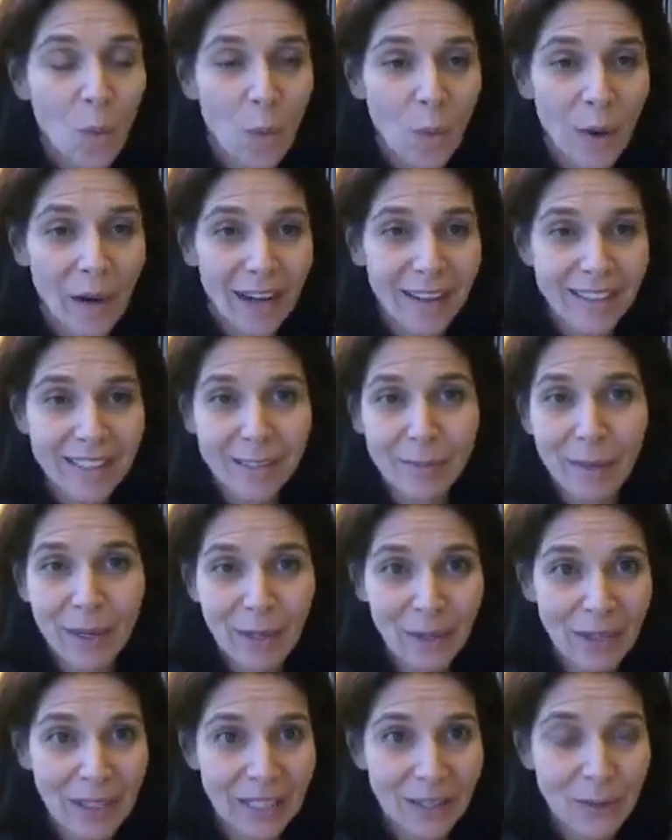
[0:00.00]
Where is my
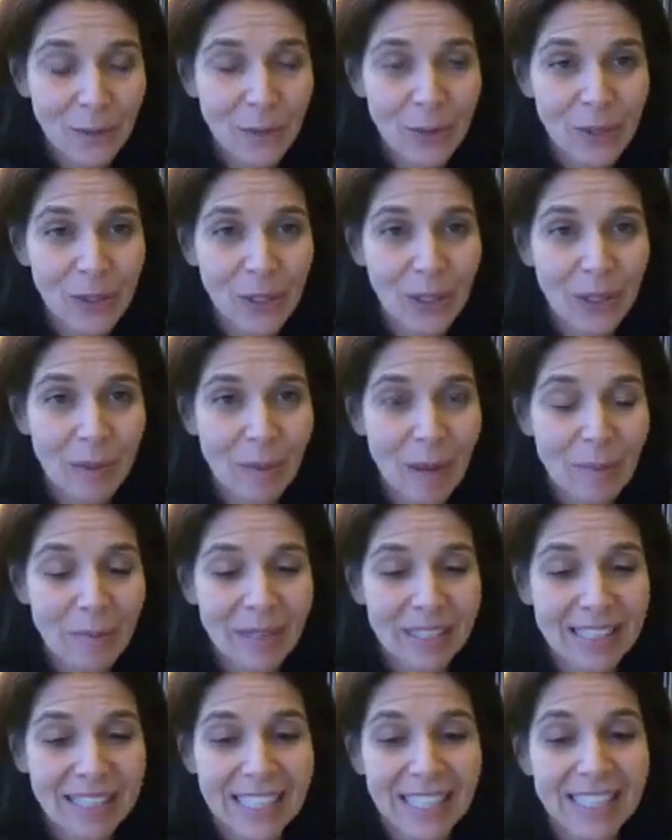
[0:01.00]
greatest return in my
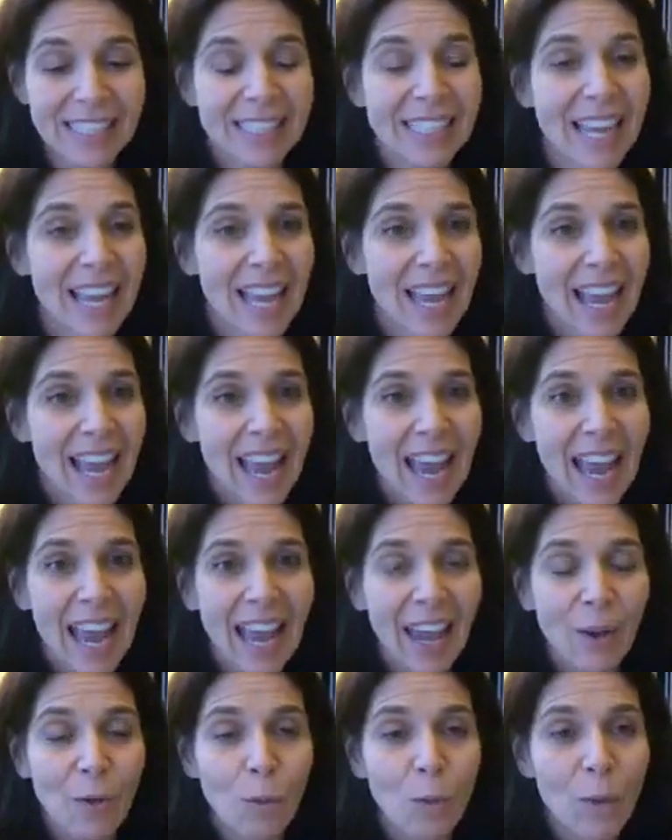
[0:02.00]
business?
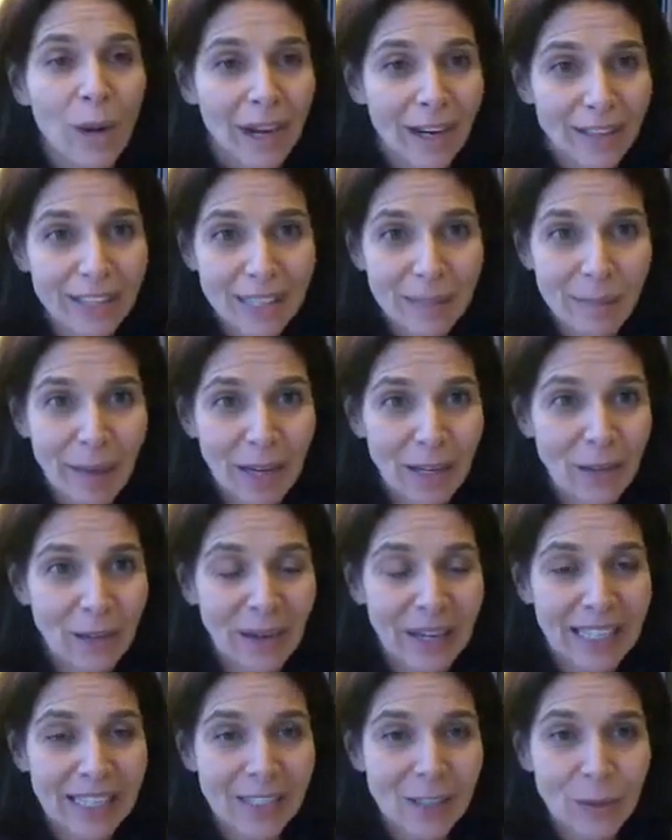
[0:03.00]
And where is my
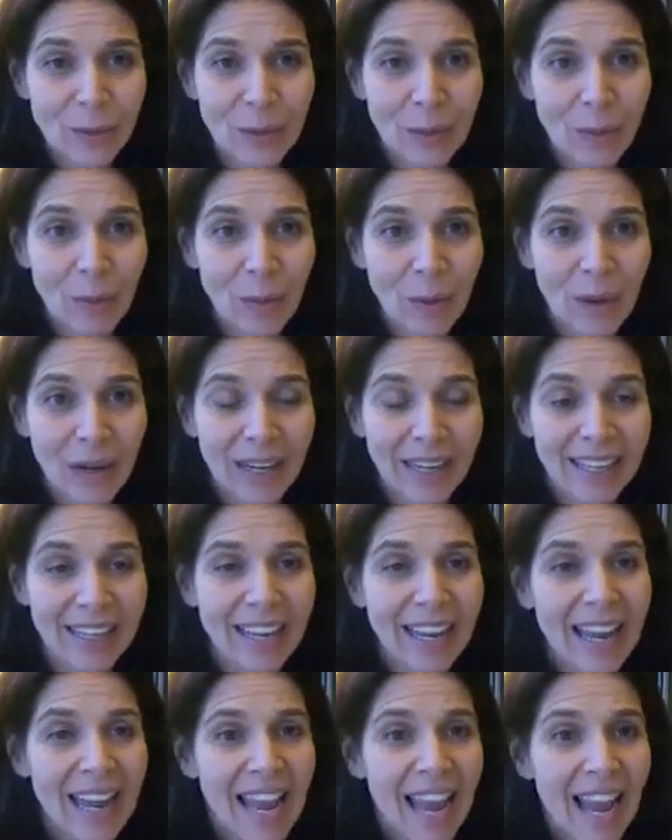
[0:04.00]
greatest reward?
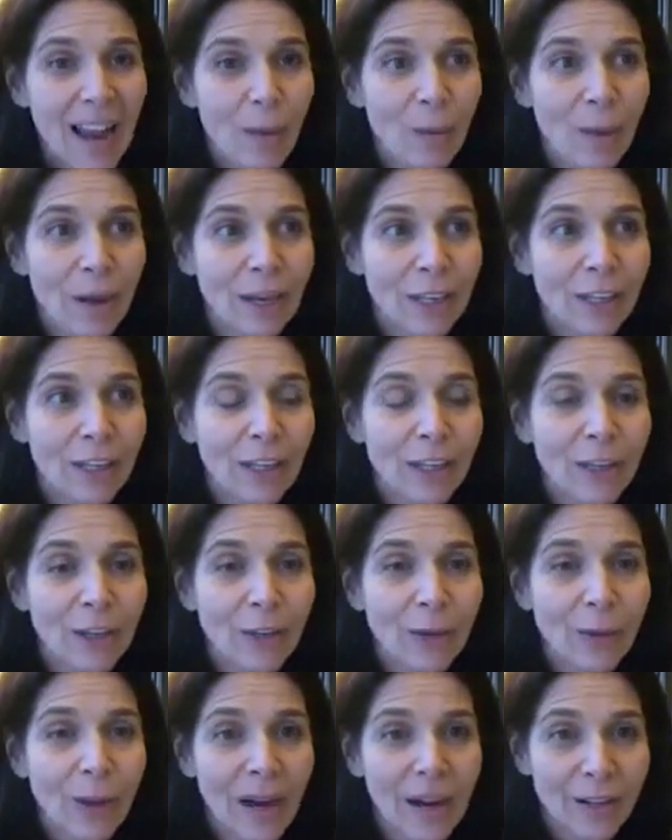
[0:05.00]
When
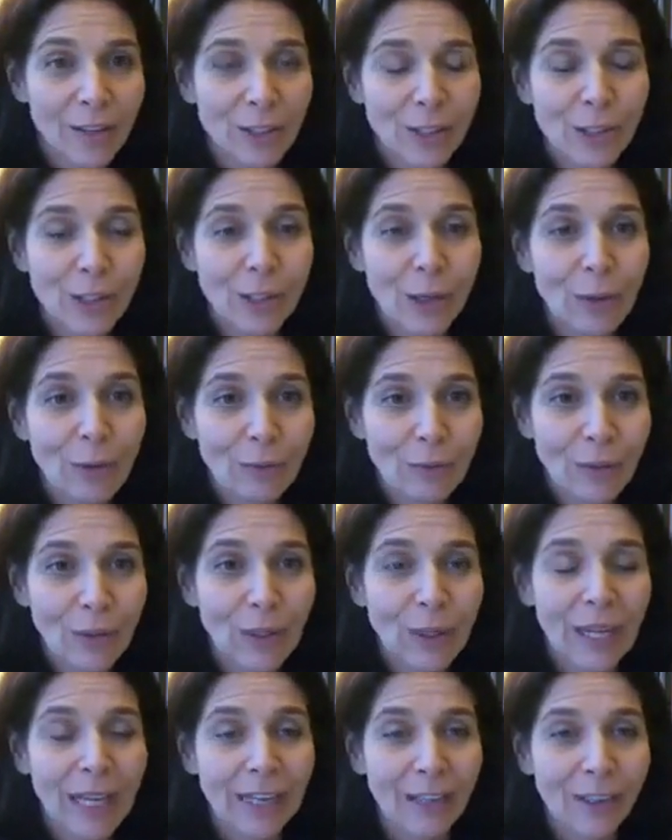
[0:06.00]
you are so
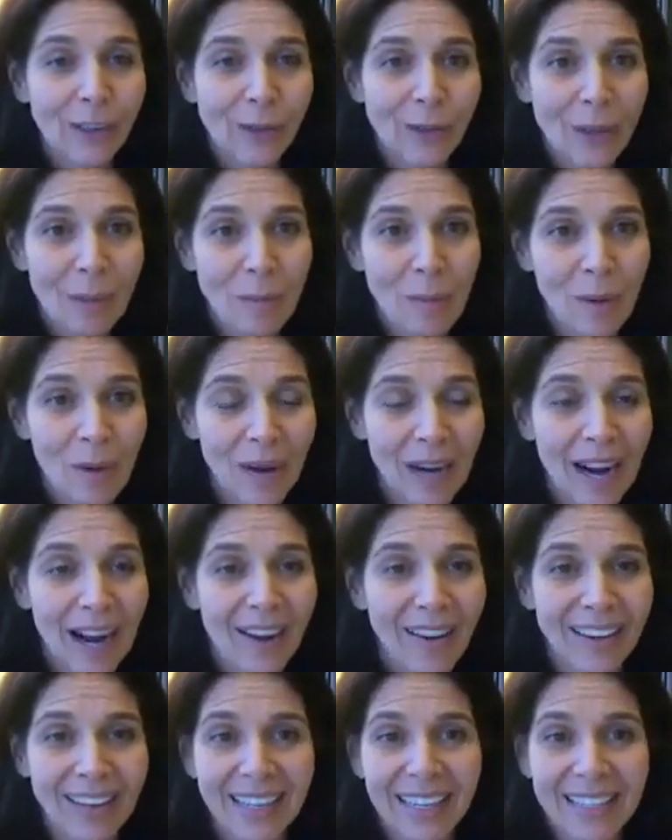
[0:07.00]
full and you can pour
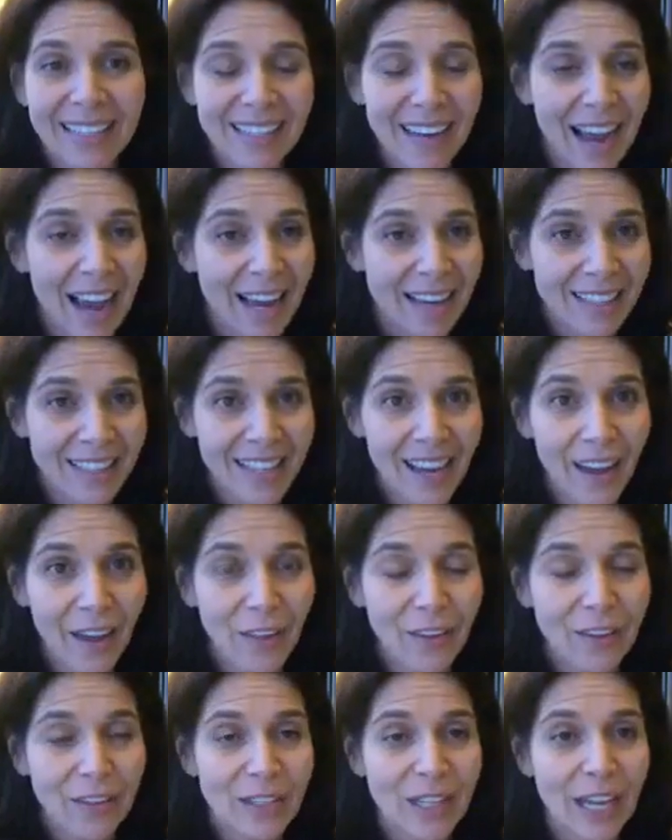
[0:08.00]
out onto
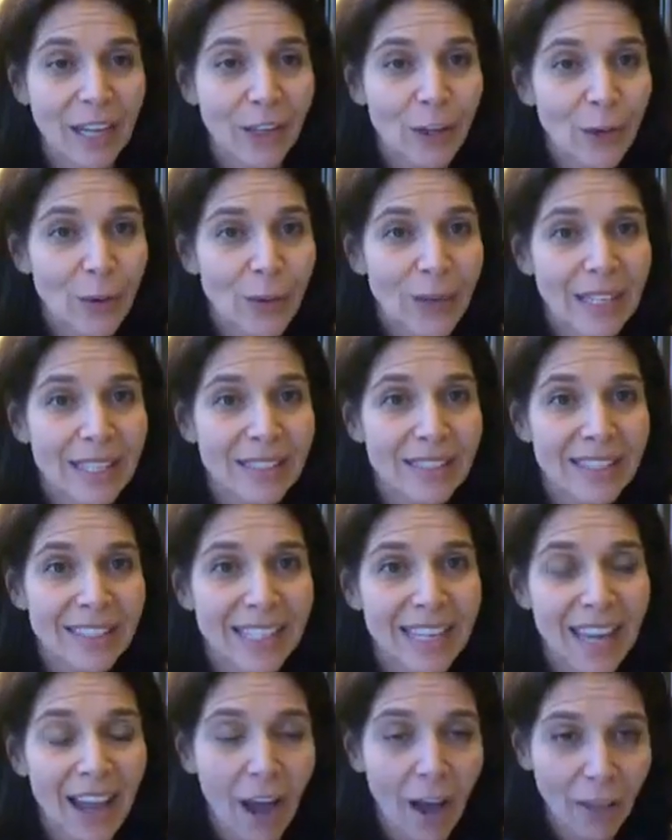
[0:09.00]
others and you can
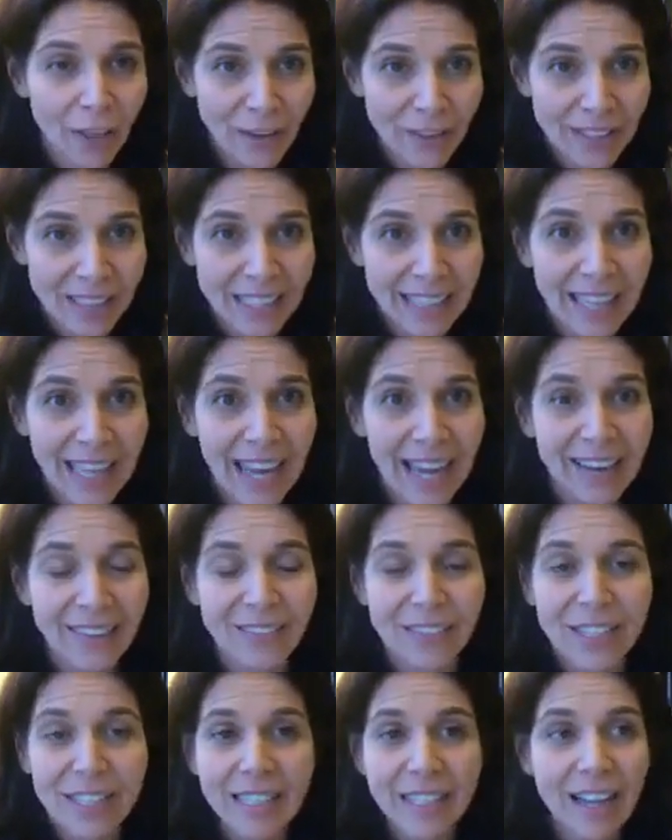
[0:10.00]
see others'
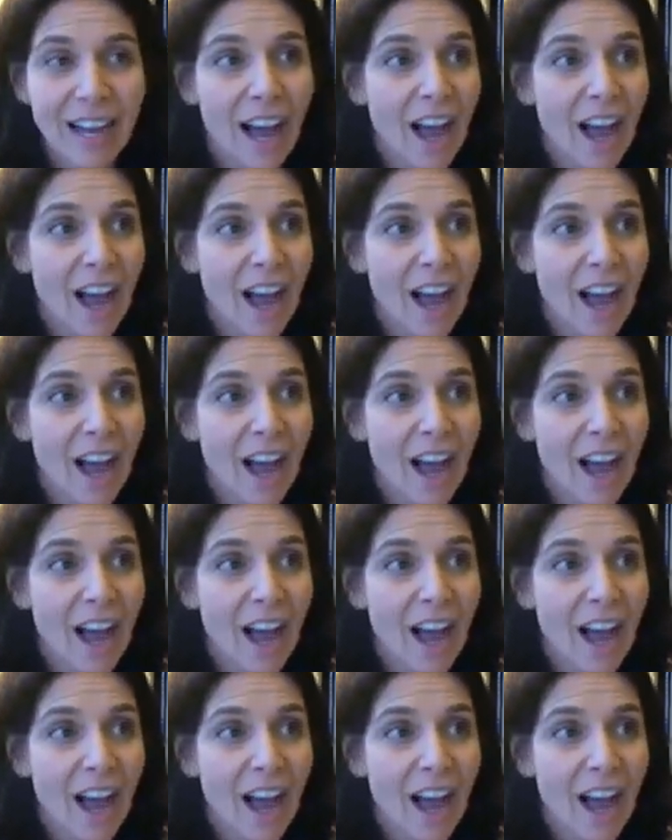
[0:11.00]
lives